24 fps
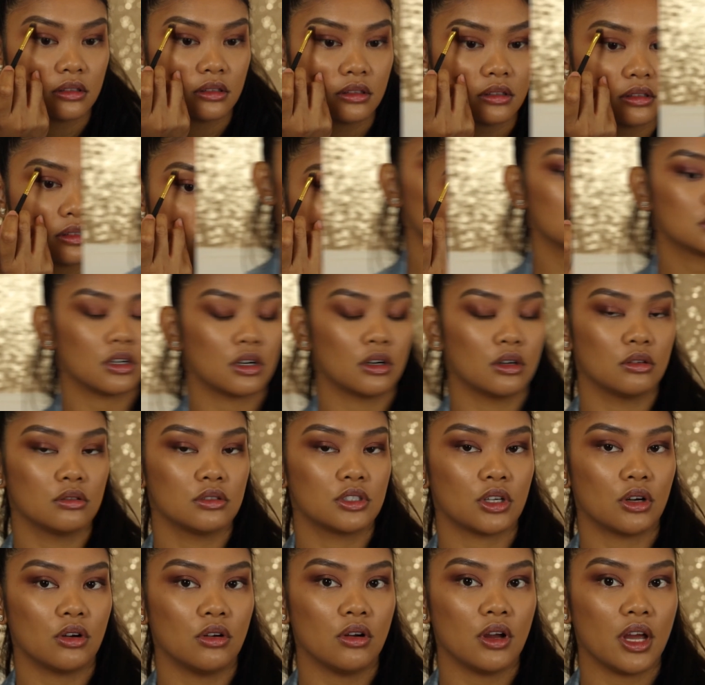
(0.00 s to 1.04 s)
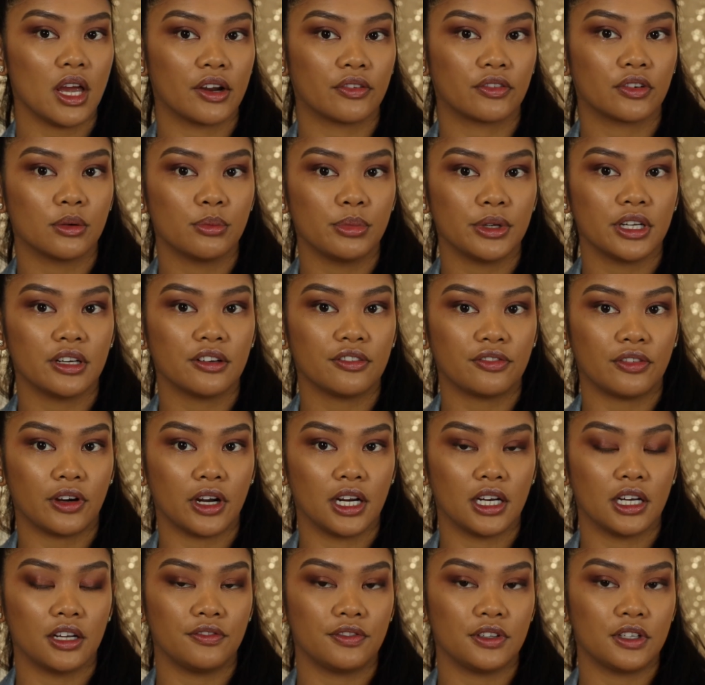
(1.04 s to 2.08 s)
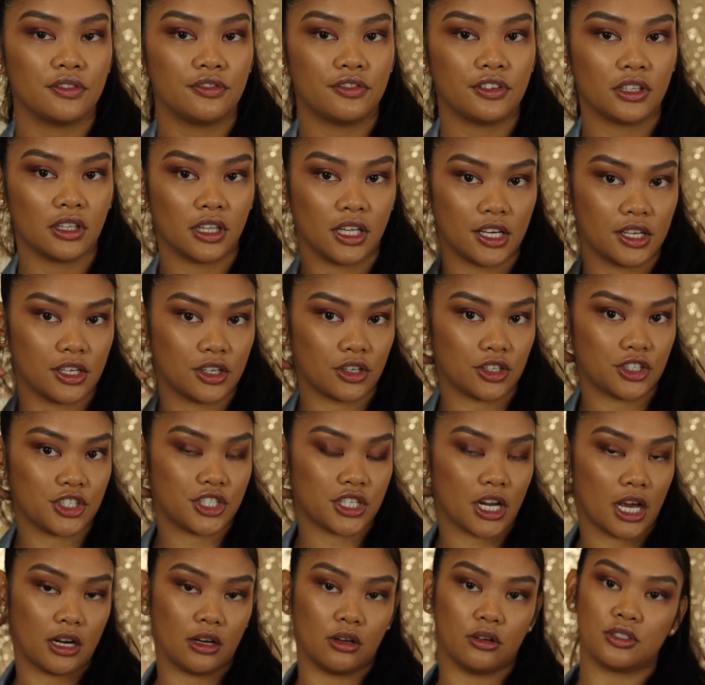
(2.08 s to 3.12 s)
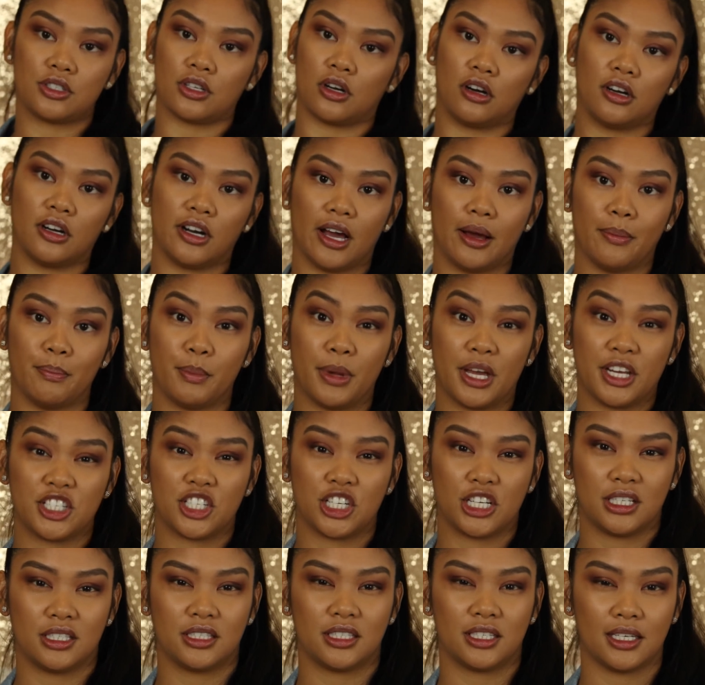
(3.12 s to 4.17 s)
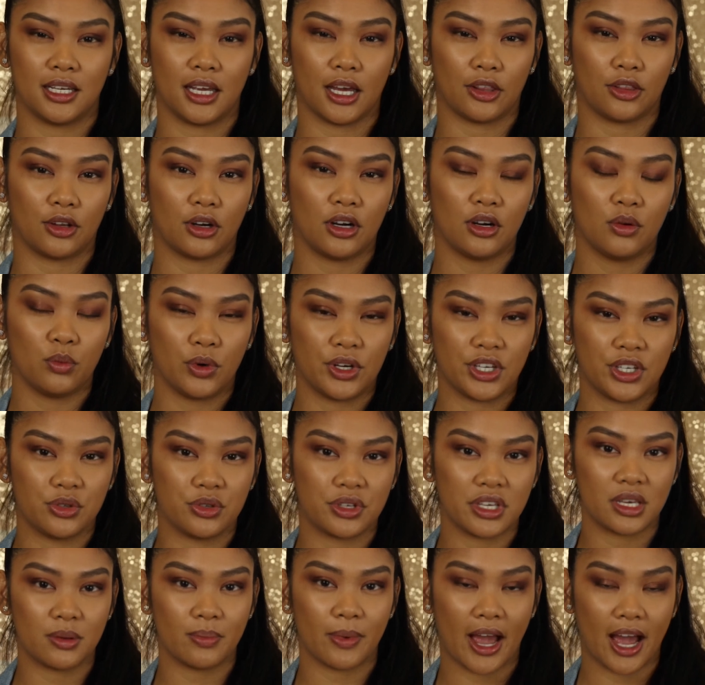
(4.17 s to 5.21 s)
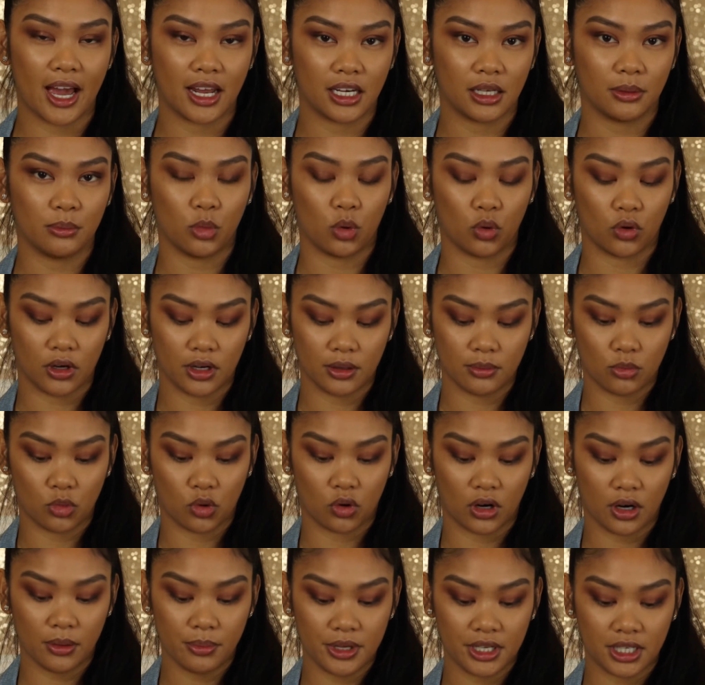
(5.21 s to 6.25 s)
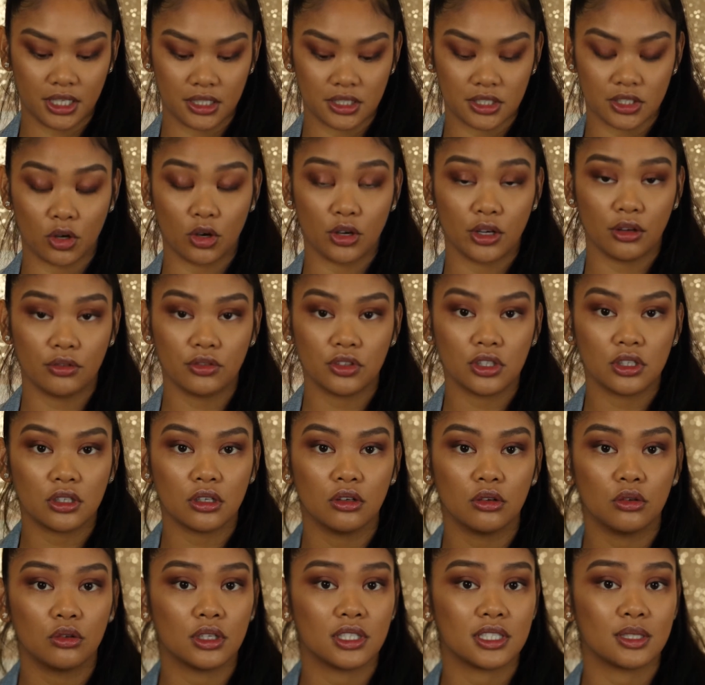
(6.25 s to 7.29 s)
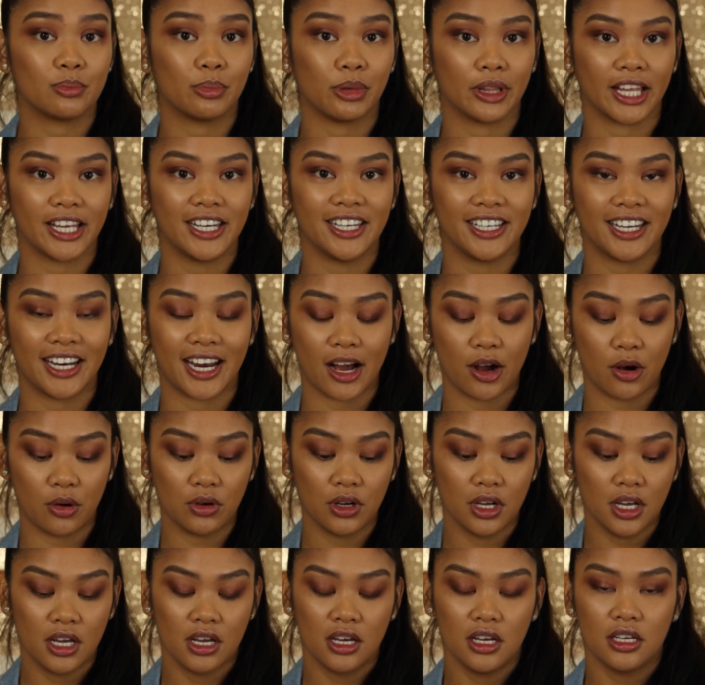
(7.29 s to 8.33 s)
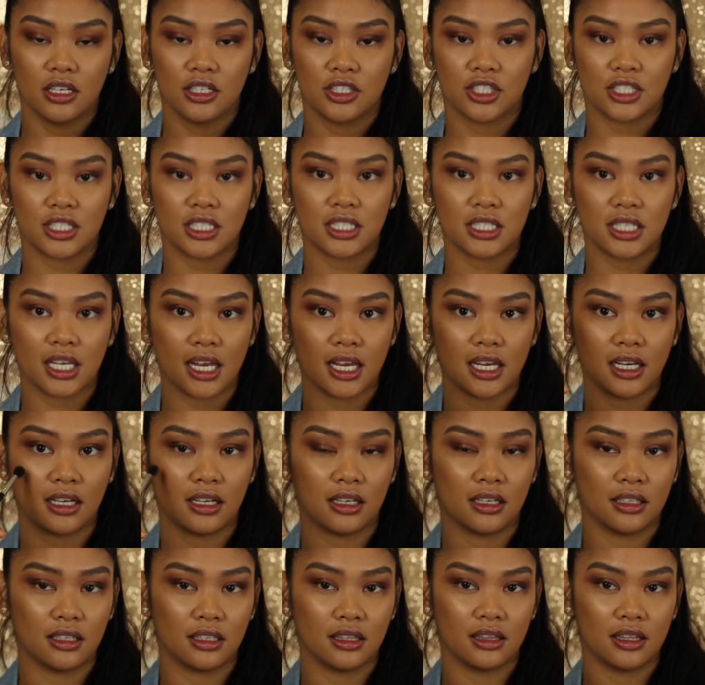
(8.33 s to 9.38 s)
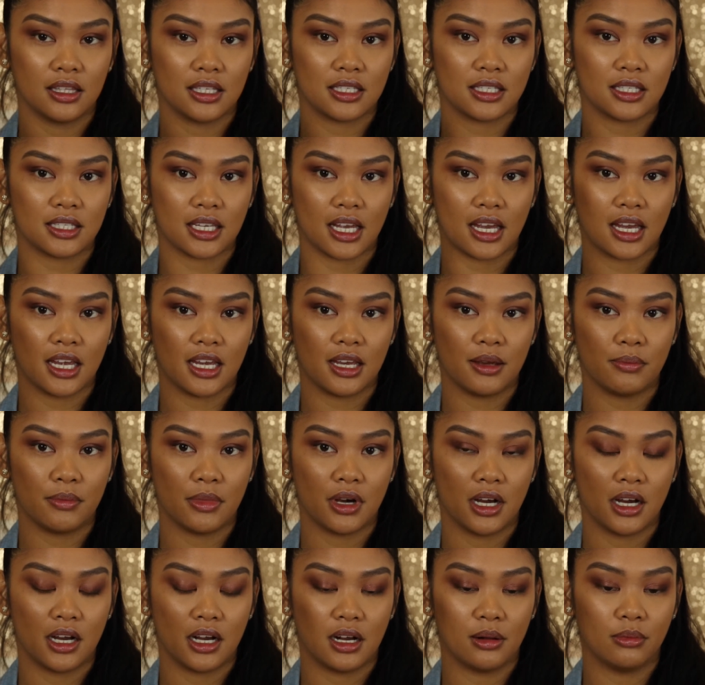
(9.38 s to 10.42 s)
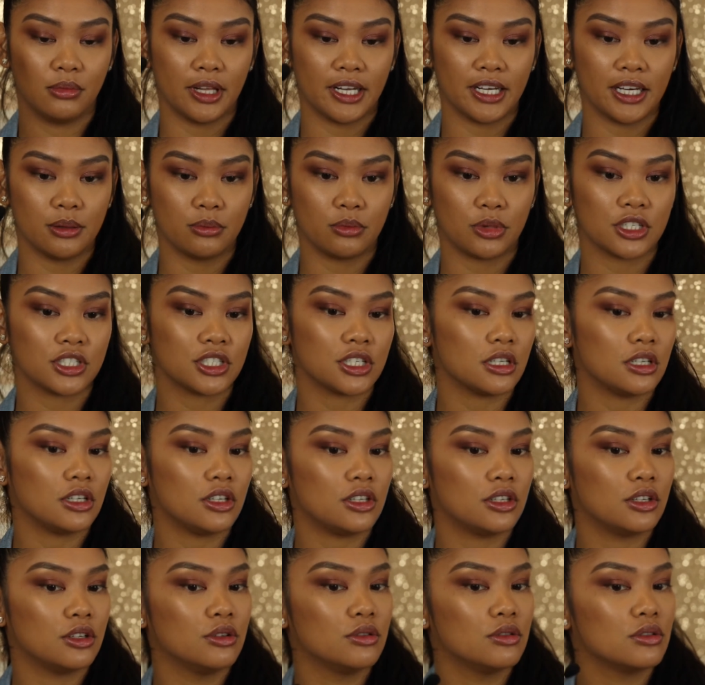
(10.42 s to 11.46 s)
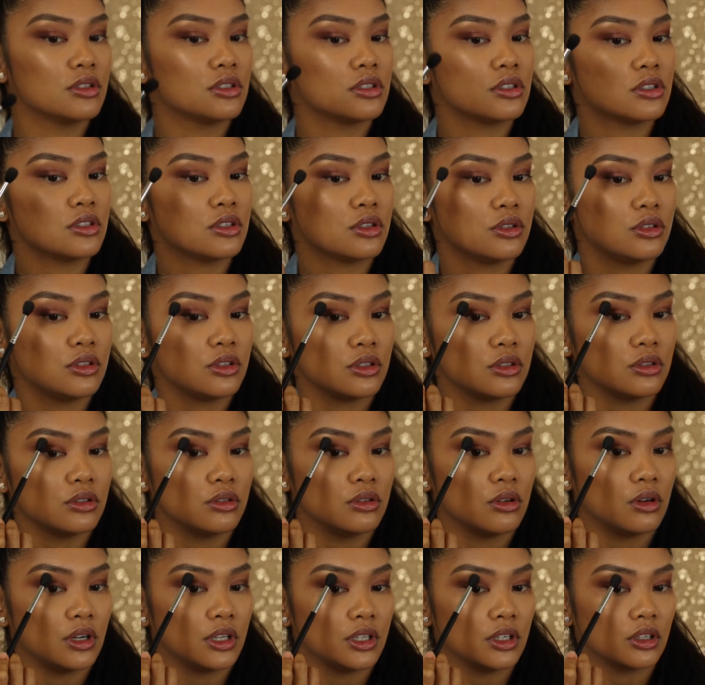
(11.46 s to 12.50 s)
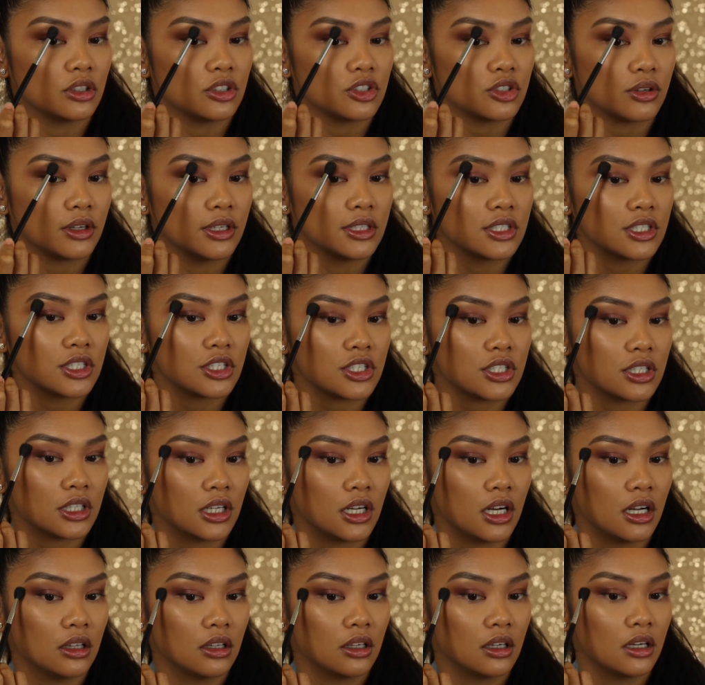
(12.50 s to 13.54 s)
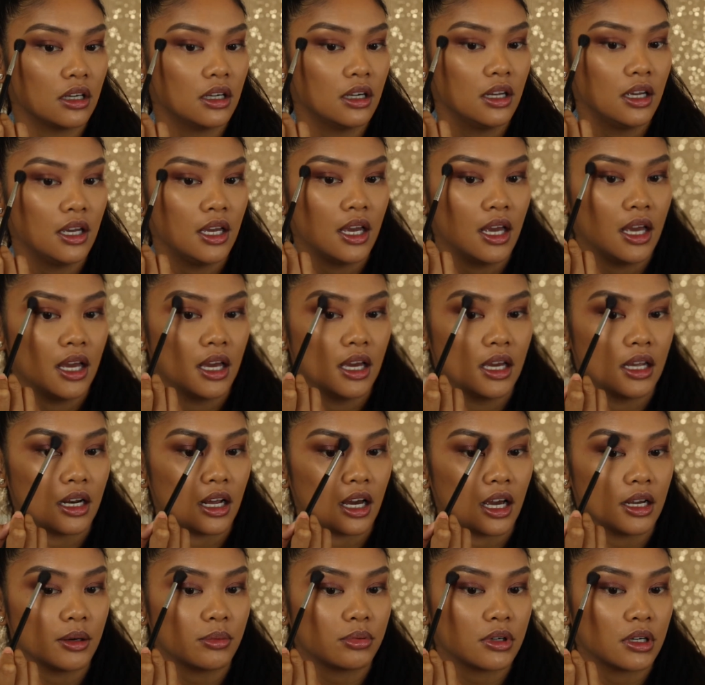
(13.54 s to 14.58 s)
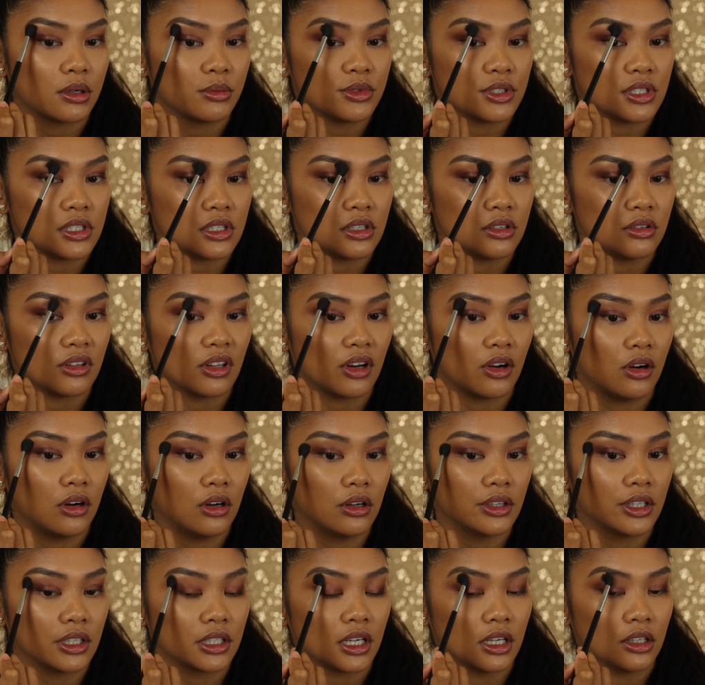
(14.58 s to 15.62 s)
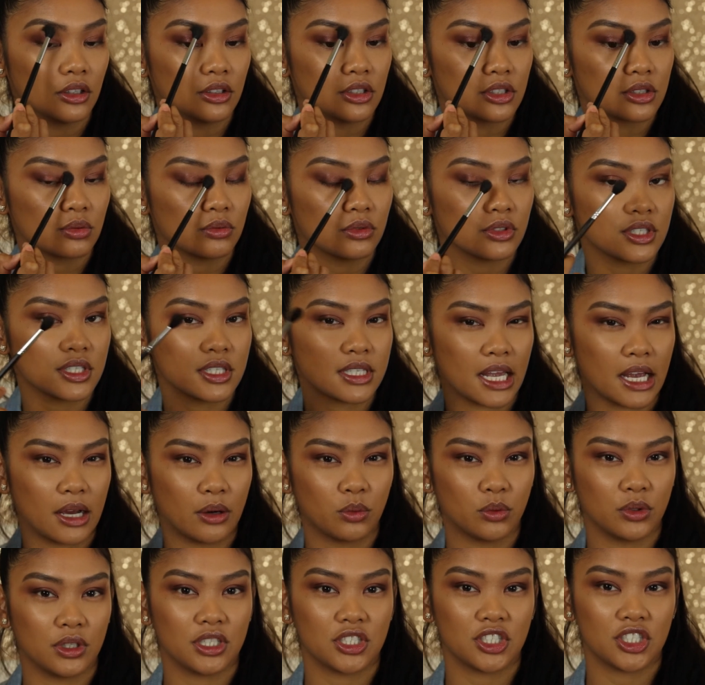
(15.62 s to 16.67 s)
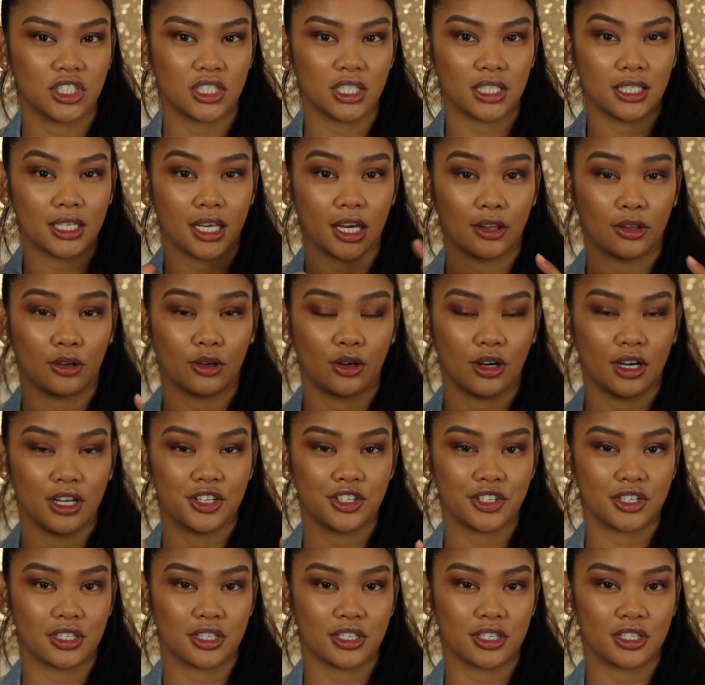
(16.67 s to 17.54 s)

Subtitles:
So don't ever be afraid if you feel like your shadows are not meshing together when you keep adding more and more, because all you have to do is blend it out. Just take the same blending brush that you use to do your transition color and eye promise you that all the colors will sandwich together and